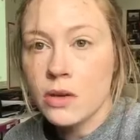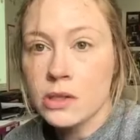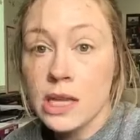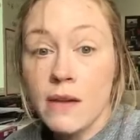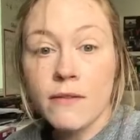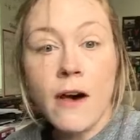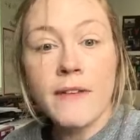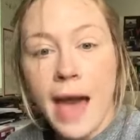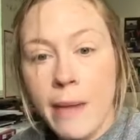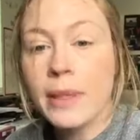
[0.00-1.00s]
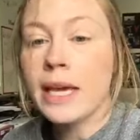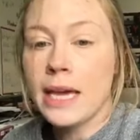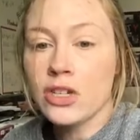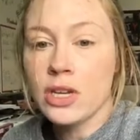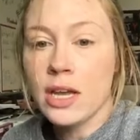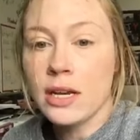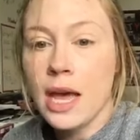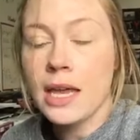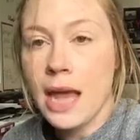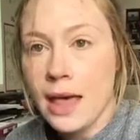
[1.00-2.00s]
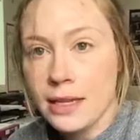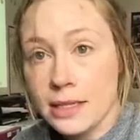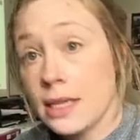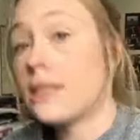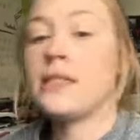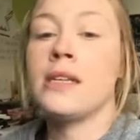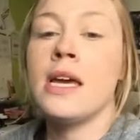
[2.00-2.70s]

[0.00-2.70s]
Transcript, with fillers: those that involve application, analysis,